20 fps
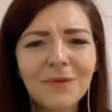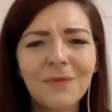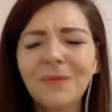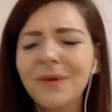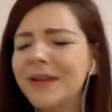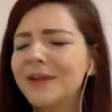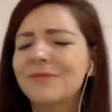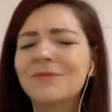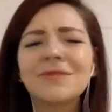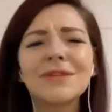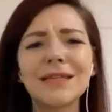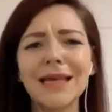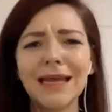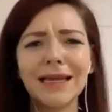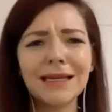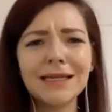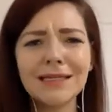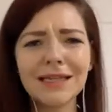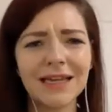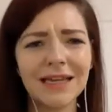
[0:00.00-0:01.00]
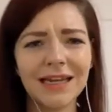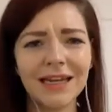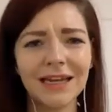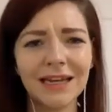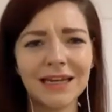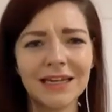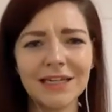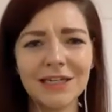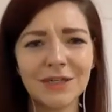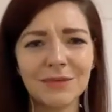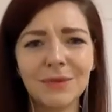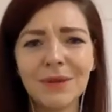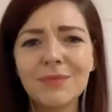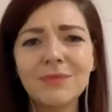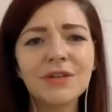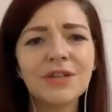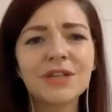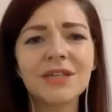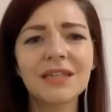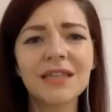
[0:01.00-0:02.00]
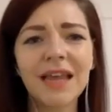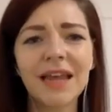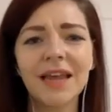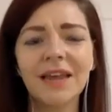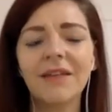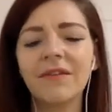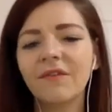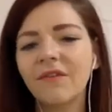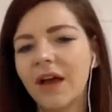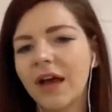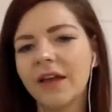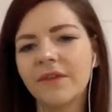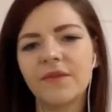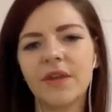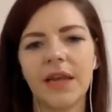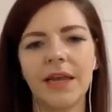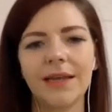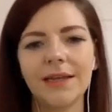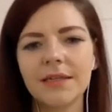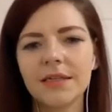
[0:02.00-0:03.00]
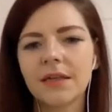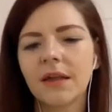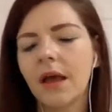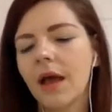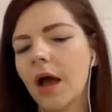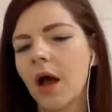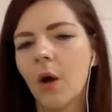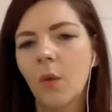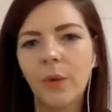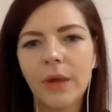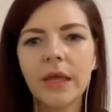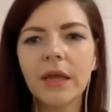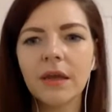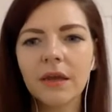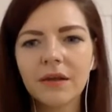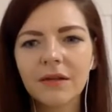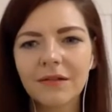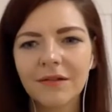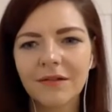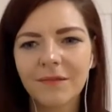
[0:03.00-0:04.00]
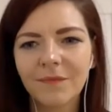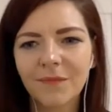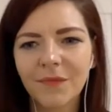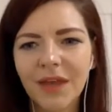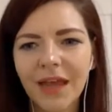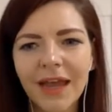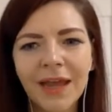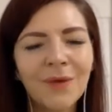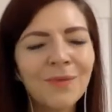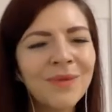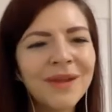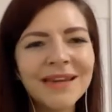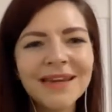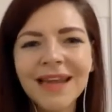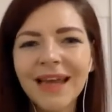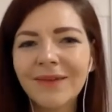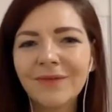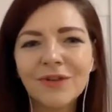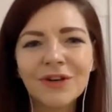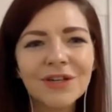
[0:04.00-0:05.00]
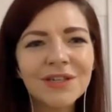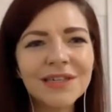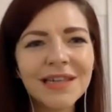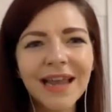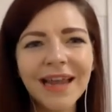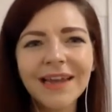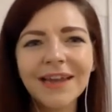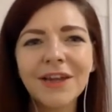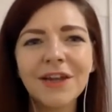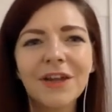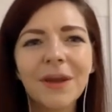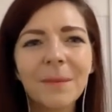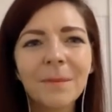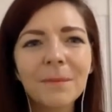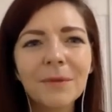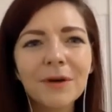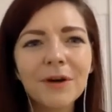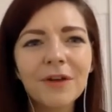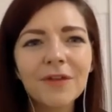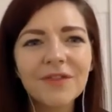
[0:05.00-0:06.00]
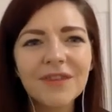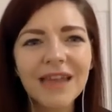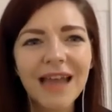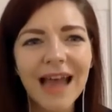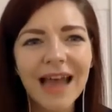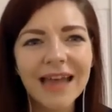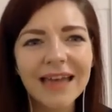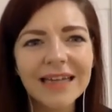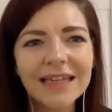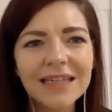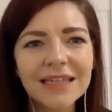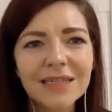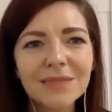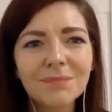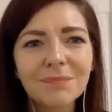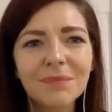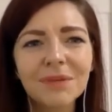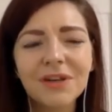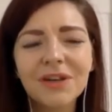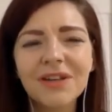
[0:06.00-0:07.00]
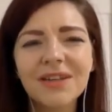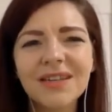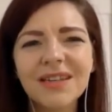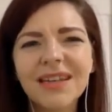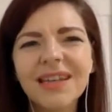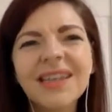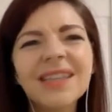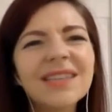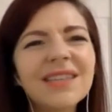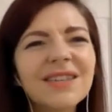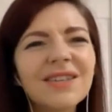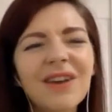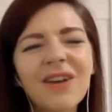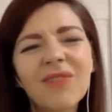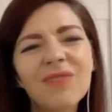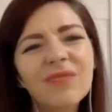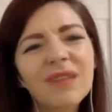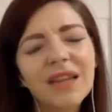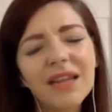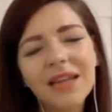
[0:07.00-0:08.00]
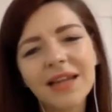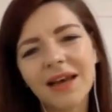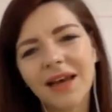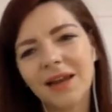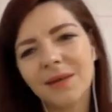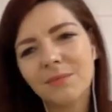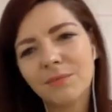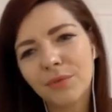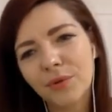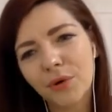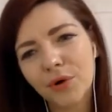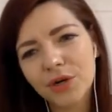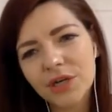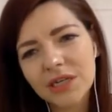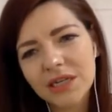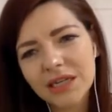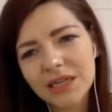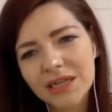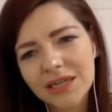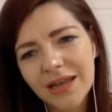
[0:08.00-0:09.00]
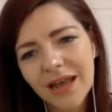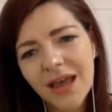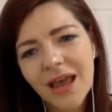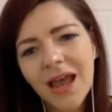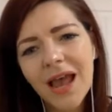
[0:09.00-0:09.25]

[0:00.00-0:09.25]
We don't say this in English. We would just say 5 days a week. Okay, we never say the number of nights because it's not really that important.